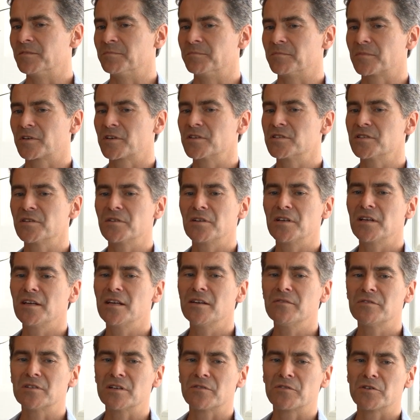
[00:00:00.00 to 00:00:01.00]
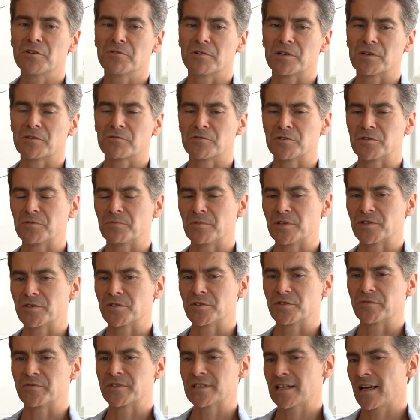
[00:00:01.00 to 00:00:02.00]
Because even if you're in a group with
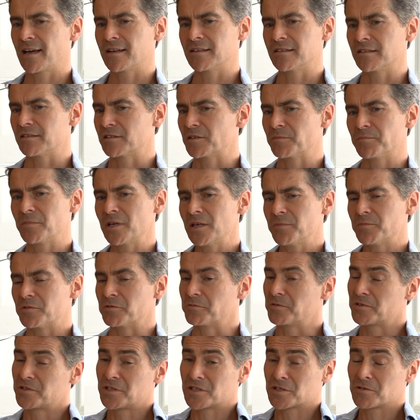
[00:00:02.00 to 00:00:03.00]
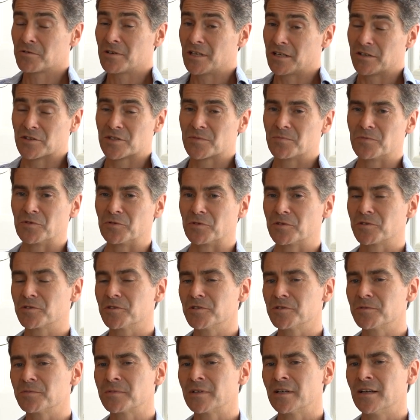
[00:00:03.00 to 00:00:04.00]
sort of 10 other people, which is quite a small
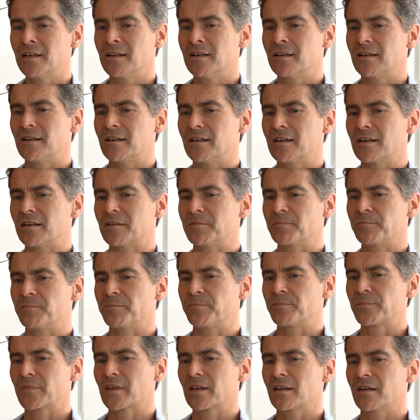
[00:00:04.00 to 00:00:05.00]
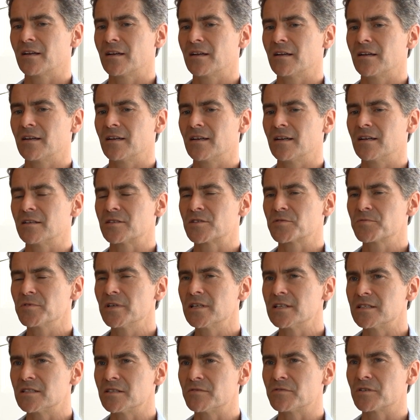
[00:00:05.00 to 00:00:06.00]
group, it's
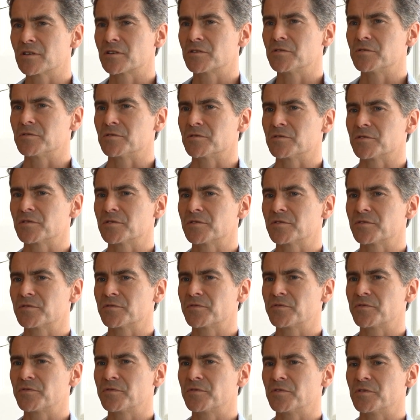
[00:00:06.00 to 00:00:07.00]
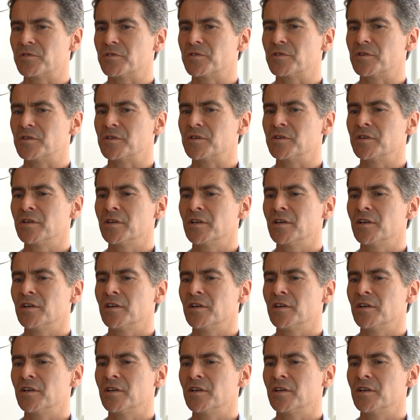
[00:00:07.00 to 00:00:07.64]
really difficult for